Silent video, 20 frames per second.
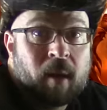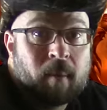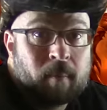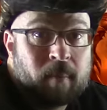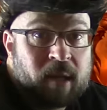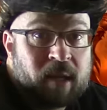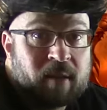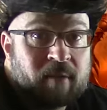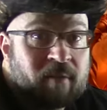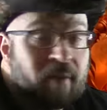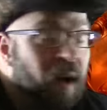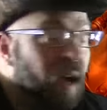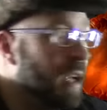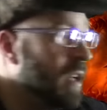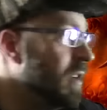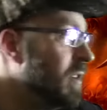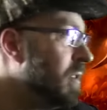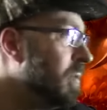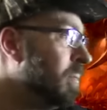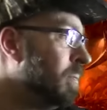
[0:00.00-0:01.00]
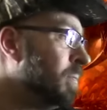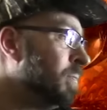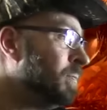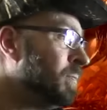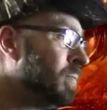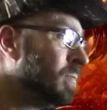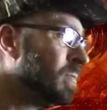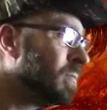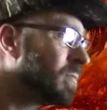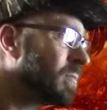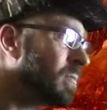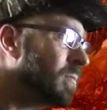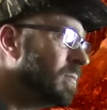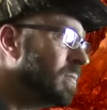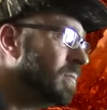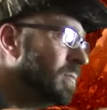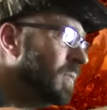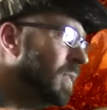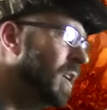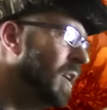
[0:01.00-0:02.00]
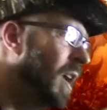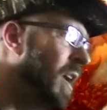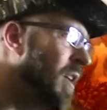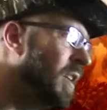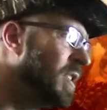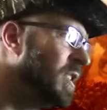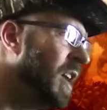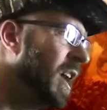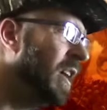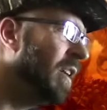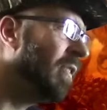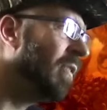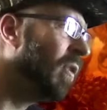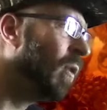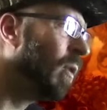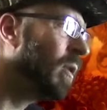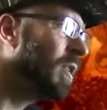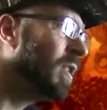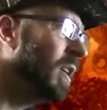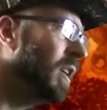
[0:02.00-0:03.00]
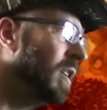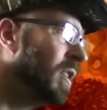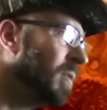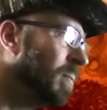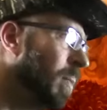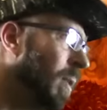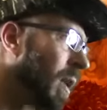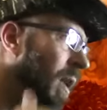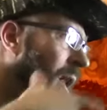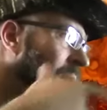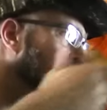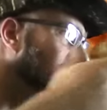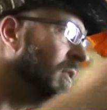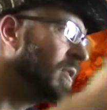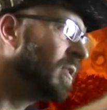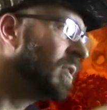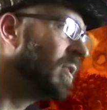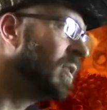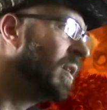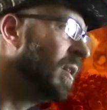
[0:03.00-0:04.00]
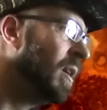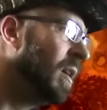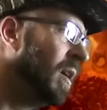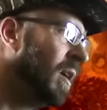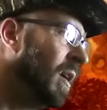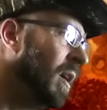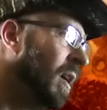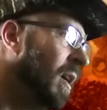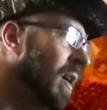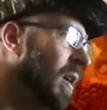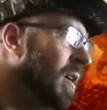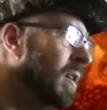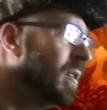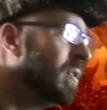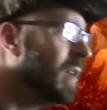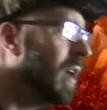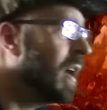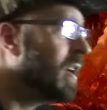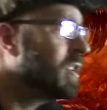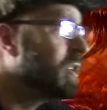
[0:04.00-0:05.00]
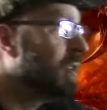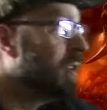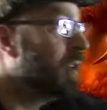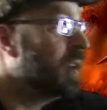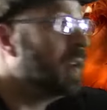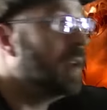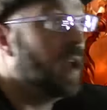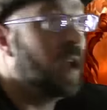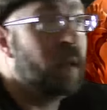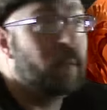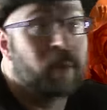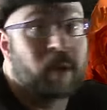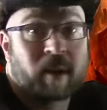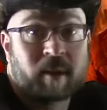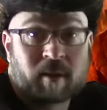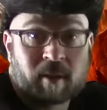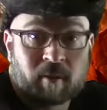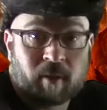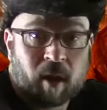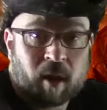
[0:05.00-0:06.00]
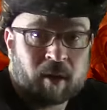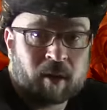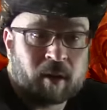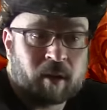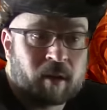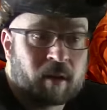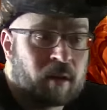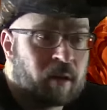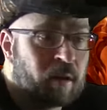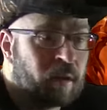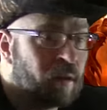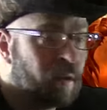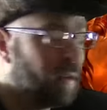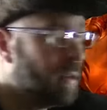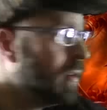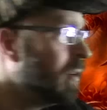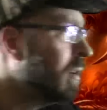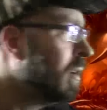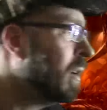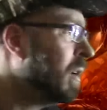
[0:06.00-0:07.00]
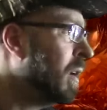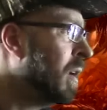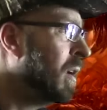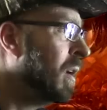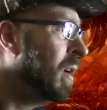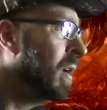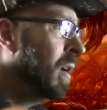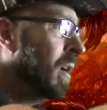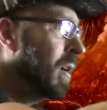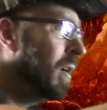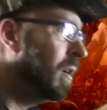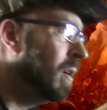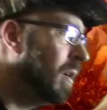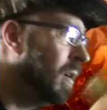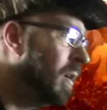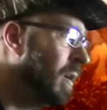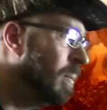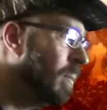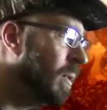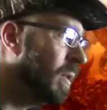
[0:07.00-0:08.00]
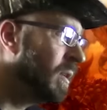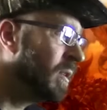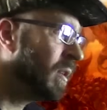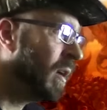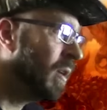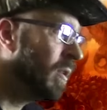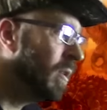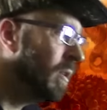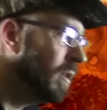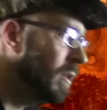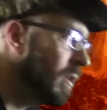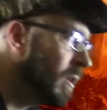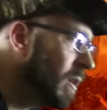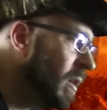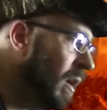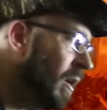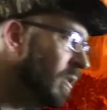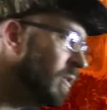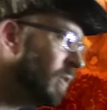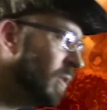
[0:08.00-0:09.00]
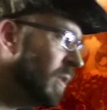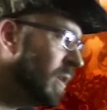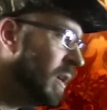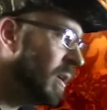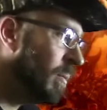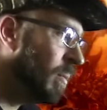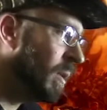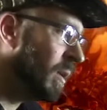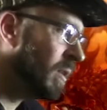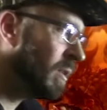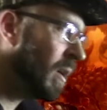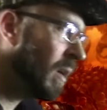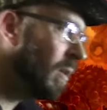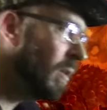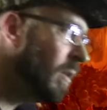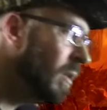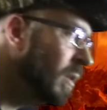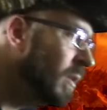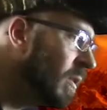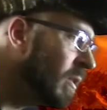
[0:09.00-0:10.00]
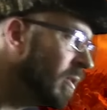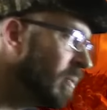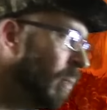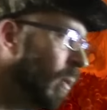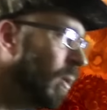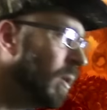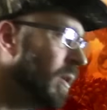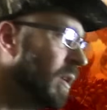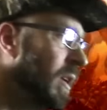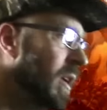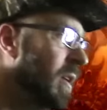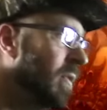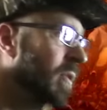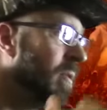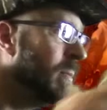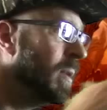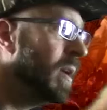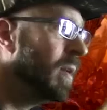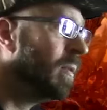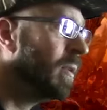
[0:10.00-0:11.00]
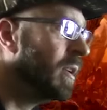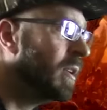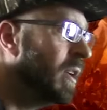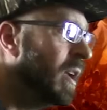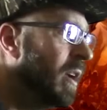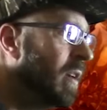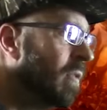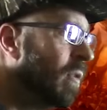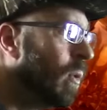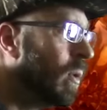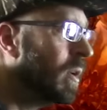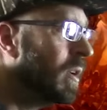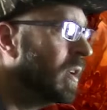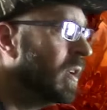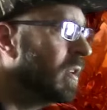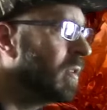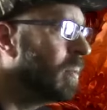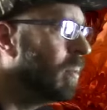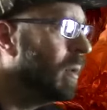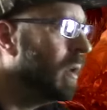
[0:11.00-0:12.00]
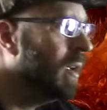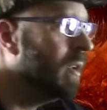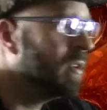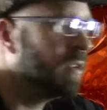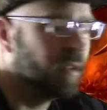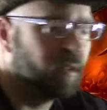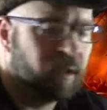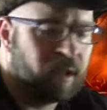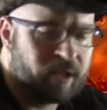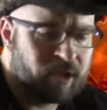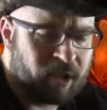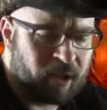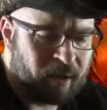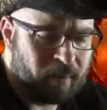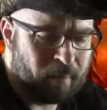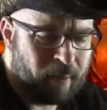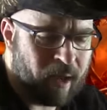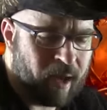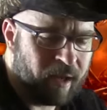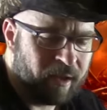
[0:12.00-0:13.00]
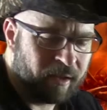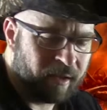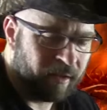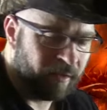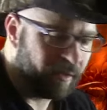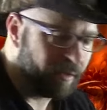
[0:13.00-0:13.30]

be invited, and to take 14th place is actually a place of honor. Uh, it brings honor to your country. It brings honor to your sport to even be able to take 14th place in such a competitive